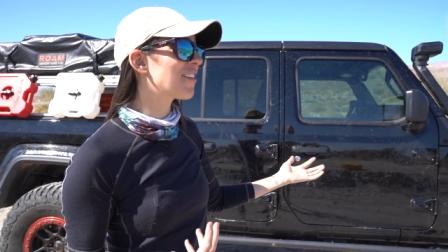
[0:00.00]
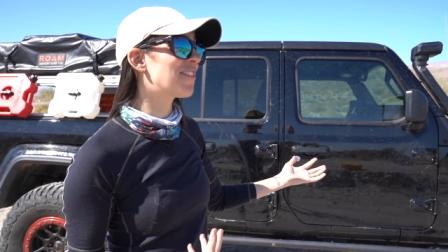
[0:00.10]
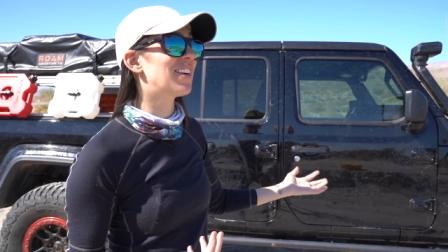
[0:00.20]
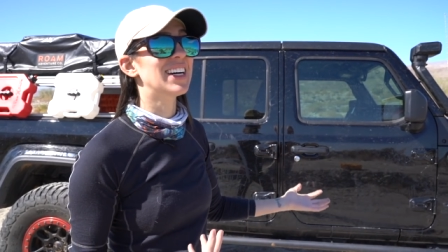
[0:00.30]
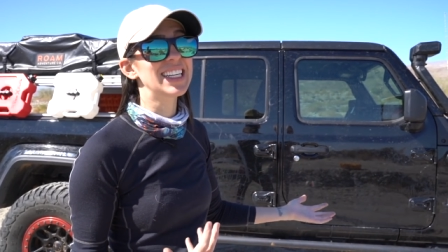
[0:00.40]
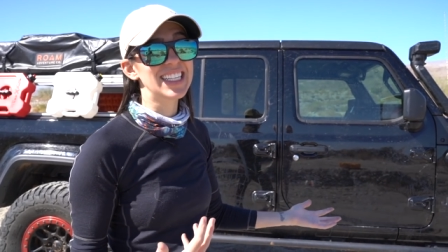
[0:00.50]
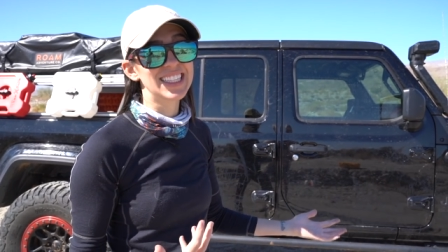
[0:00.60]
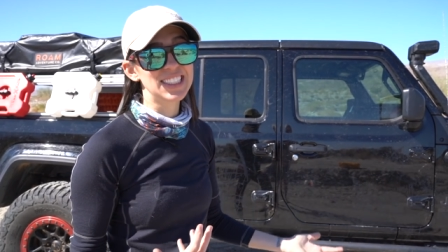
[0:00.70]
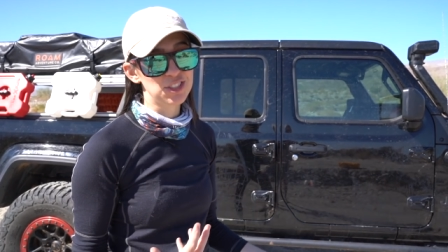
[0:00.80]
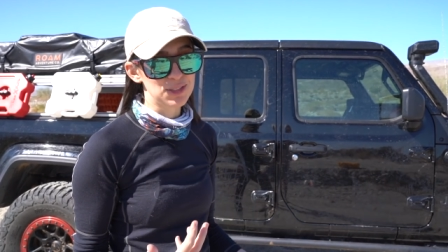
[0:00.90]
of fun
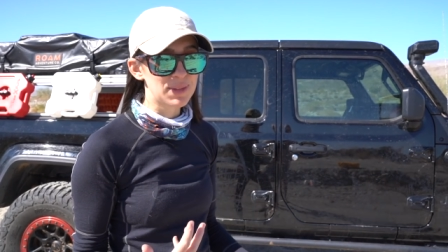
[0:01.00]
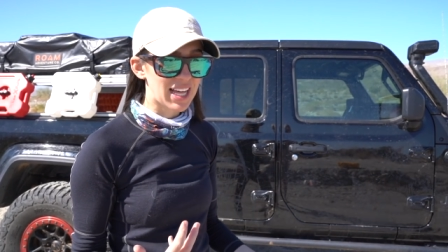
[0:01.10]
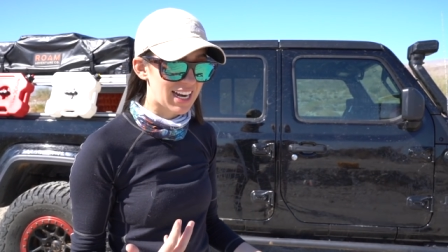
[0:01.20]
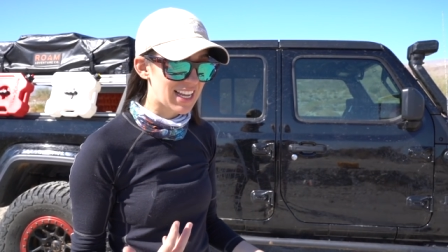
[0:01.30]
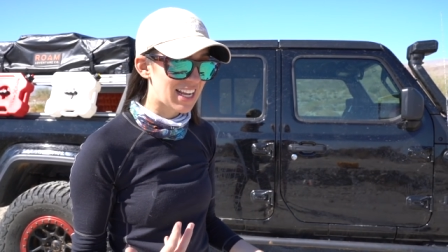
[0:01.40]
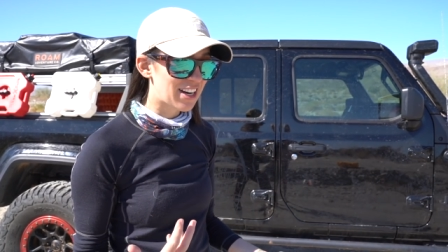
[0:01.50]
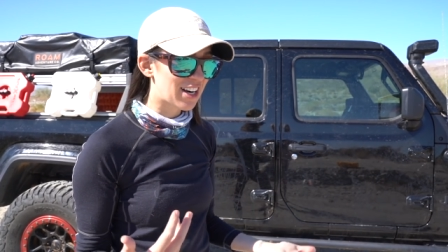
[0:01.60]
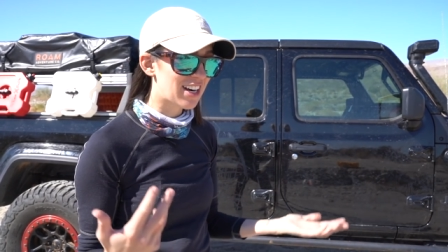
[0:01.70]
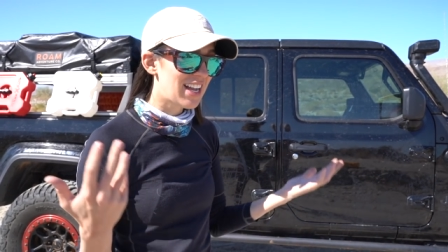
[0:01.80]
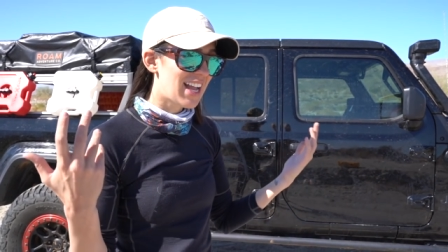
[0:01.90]
in this Jeep
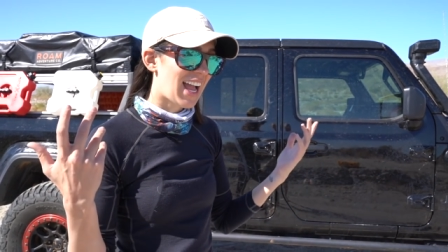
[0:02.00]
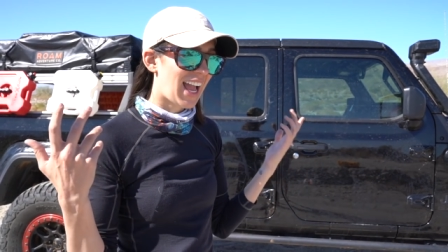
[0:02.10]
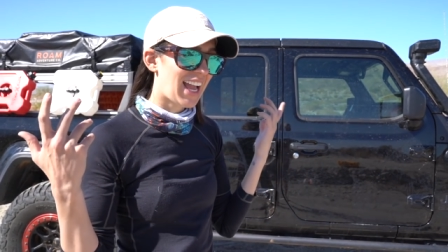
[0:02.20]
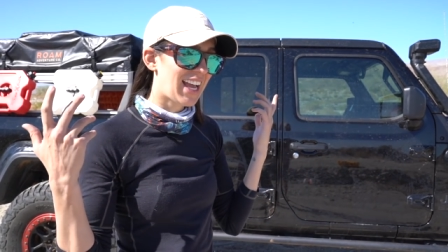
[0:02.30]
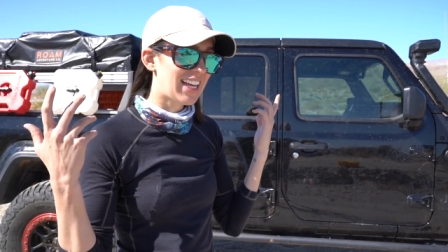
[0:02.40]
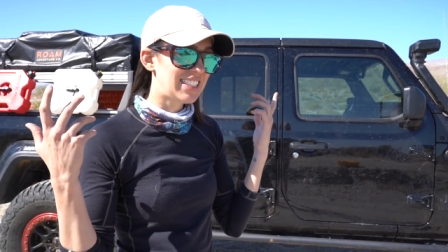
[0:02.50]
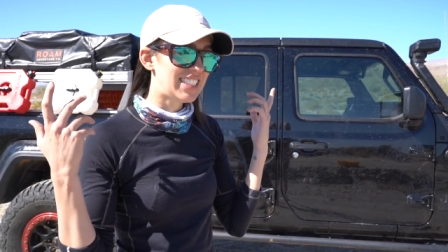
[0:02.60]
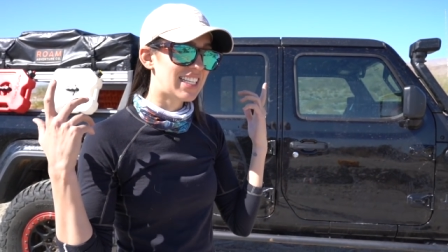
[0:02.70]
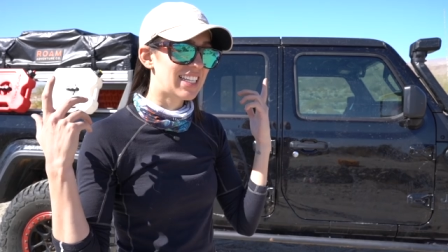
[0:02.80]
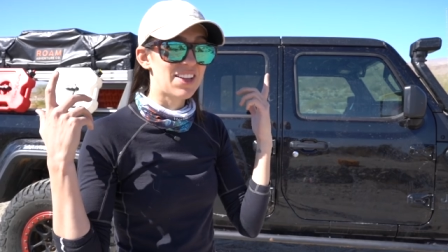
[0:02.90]
Gladiator.
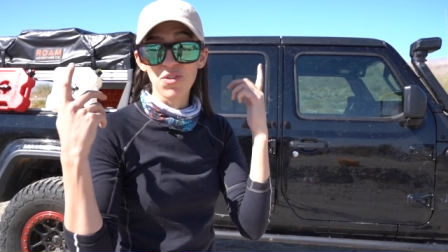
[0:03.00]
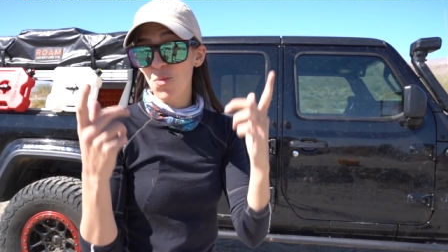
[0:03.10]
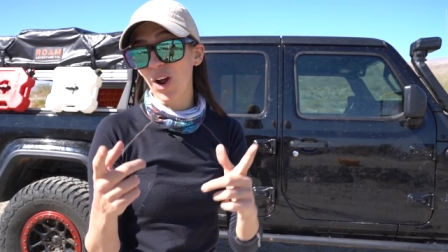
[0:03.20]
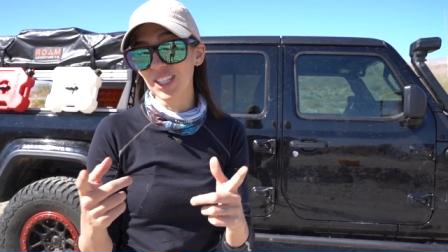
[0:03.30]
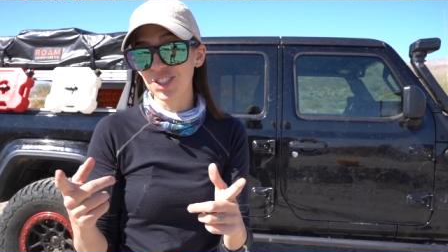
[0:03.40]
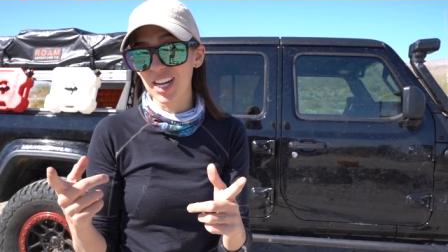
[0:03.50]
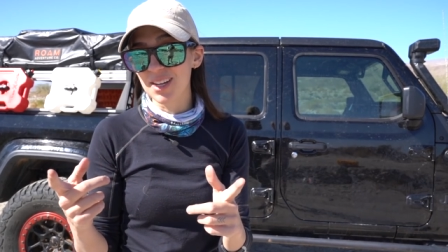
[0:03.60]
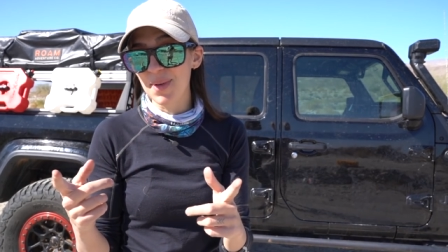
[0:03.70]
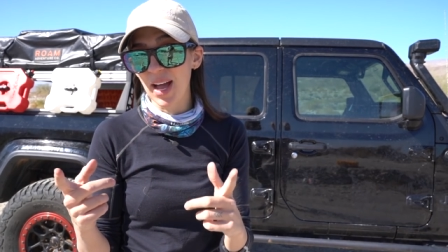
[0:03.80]
And if you want to check them